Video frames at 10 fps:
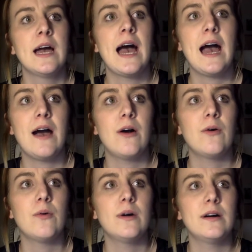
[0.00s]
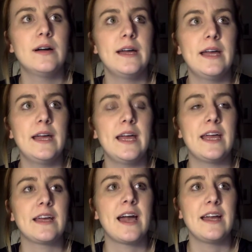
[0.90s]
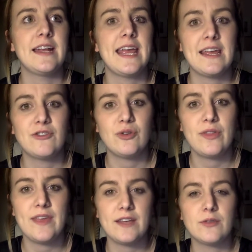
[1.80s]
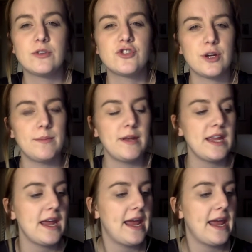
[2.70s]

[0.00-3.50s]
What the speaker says: how it kind of handled things with Germany.